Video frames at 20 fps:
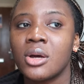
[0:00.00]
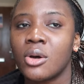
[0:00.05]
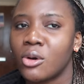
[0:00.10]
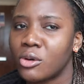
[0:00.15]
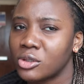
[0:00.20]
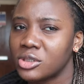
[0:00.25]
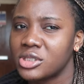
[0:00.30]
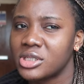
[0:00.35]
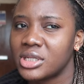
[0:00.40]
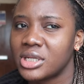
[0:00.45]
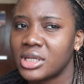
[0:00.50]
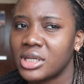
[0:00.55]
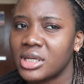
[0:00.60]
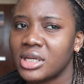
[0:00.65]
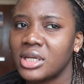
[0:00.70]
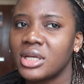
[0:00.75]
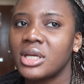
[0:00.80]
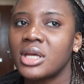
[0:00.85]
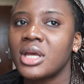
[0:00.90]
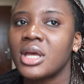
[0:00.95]
or
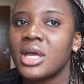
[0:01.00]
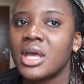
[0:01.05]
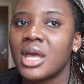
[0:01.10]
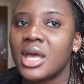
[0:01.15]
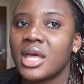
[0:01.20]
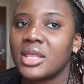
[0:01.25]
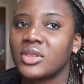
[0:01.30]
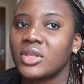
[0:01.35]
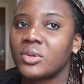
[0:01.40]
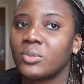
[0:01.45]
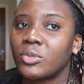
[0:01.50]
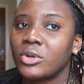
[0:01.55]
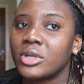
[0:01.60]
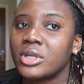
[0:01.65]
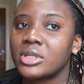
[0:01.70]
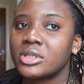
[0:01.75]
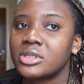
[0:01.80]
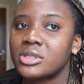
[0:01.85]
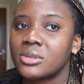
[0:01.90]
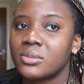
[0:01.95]
today, and then
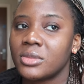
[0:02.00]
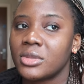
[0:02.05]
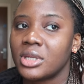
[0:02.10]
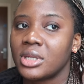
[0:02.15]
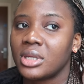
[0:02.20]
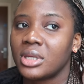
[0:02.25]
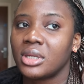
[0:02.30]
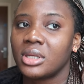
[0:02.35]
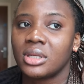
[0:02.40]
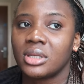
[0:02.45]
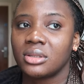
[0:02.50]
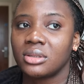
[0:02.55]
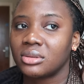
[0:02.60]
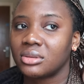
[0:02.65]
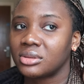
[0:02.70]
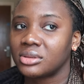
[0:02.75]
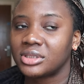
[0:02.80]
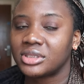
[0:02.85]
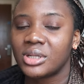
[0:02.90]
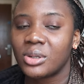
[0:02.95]
bring it to me
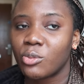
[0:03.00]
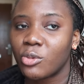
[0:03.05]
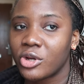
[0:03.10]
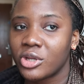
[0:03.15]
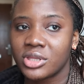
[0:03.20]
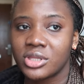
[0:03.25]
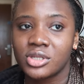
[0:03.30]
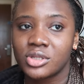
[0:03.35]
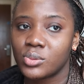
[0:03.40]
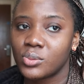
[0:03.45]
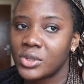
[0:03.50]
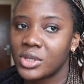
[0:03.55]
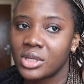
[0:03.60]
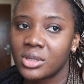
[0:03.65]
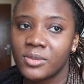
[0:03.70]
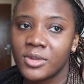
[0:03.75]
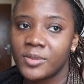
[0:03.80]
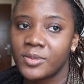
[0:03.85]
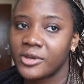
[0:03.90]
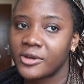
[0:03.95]
somewhere this
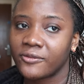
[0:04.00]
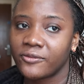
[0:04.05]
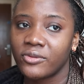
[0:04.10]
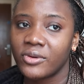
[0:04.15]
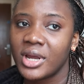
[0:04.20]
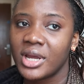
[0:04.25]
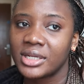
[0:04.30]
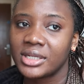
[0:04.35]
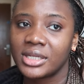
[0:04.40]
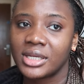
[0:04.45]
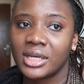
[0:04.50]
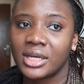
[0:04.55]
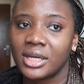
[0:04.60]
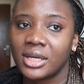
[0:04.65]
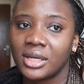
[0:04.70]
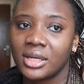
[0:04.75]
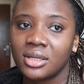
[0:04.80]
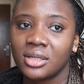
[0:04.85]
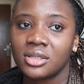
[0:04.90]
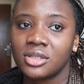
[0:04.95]
week, maybe on
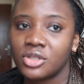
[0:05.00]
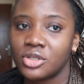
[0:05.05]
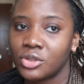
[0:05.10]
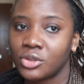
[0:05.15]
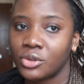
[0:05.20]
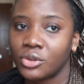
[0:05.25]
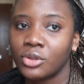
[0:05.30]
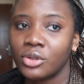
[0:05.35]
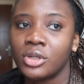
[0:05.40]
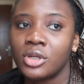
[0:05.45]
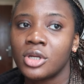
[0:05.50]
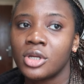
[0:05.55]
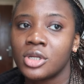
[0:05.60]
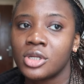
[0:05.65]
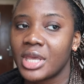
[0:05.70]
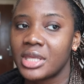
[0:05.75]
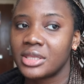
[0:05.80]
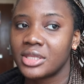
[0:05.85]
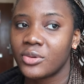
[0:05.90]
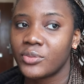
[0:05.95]
Friday, you know.
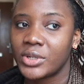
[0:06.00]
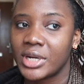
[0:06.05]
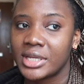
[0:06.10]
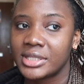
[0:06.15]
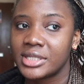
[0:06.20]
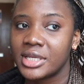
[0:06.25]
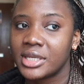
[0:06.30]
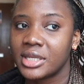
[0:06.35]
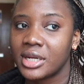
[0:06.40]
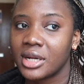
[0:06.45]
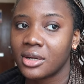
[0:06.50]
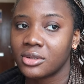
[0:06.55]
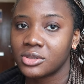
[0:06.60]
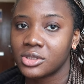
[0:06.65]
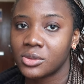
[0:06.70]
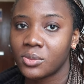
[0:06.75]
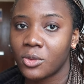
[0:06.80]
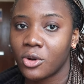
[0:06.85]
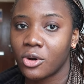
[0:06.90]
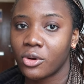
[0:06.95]
And then when I take it out
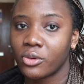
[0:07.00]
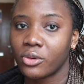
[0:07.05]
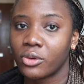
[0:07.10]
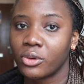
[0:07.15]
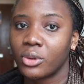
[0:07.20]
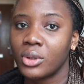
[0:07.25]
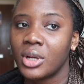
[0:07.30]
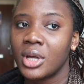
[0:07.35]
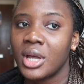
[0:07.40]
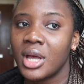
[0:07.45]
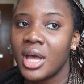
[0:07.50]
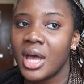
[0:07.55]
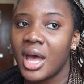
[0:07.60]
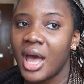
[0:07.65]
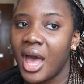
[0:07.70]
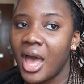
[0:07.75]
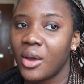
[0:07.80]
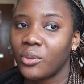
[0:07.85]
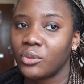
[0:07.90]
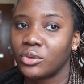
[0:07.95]
tomorrow,
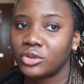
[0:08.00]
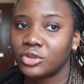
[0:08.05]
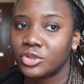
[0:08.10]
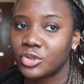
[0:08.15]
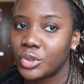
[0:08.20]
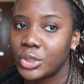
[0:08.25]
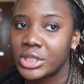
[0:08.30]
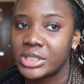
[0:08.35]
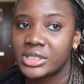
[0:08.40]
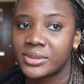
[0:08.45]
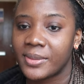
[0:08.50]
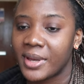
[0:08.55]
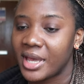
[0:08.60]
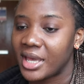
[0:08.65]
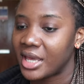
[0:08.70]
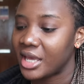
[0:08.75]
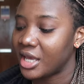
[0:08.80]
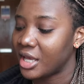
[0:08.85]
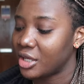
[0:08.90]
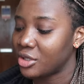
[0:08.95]
I would treat
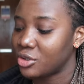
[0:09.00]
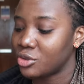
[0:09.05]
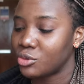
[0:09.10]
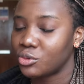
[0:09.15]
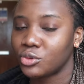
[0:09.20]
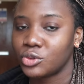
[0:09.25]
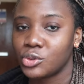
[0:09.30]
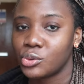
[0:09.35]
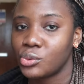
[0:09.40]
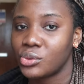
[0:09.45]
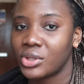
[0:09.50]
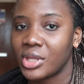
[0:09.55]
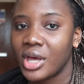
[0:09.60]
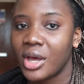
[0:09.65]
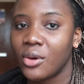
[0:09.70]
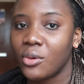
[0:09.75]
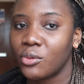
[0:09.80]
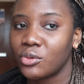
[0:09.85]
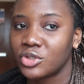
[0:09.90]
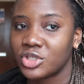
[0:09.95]
my hair, you know, do
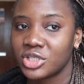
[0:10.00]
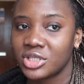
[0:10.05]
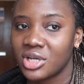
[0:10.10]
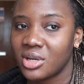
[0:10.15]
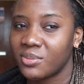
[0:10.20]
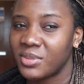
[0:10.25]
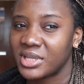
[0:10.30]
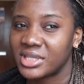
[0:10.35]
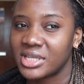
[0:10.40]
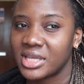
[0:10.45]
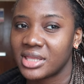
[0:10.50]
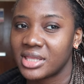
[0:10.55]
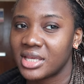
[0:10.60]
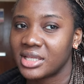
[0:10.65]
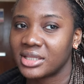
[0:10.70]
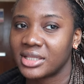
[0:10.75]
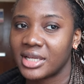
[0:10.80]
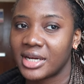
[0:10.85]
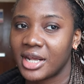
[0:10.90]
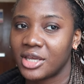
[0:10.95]
that whole shea butter
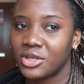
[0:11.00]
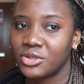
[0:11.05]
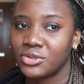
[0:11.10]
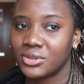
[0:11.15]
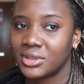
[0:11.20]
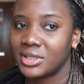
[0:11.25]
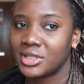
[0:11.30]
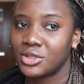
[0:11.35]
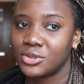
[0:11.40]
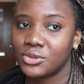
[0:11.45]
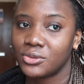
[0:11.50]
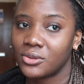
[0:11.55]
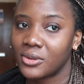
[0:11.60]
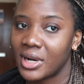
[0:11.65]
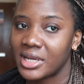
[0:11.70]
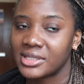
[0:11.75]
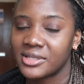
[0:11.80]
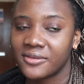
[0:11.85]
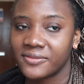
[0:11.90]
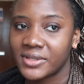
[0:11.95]
thing that I usually do
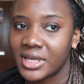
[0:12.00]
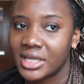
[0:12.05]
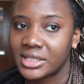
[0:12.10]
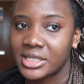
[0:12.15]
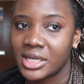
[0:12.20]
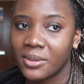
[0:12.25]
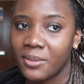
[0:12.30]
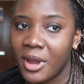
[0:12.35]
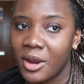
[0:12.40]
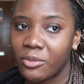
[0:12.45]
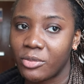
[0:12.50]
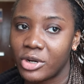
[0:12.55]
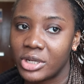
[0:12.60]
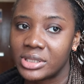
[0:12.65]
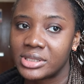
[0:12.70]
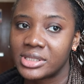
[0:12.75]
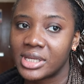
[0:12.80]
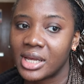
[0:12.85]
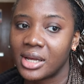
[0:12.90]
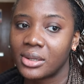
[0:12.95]
right after I take my
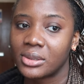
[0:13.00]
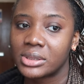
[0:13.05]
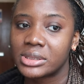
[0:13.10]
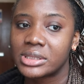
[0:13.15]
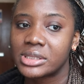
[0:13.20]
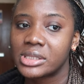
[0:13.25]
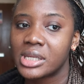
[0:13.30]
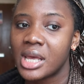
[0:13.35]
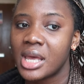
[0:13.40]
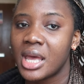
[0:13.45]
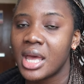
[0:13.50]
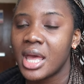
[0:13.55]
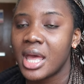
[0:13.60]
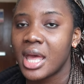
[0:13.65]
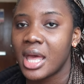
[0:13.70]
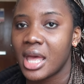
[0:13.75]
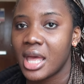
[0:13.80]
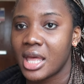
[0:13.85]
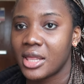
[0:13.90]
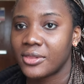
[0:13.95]
braids out,
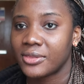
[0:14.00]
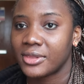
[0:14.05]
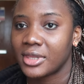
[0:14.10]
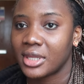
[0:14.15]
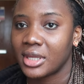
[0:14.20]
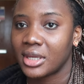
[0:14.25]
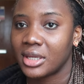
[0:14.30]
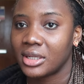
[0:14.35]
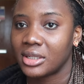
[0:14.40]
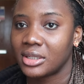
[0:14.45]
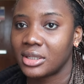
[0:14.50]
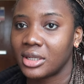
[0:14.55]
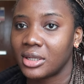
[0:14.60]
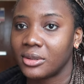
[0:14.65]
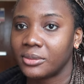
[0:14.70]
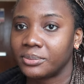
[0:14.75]
and then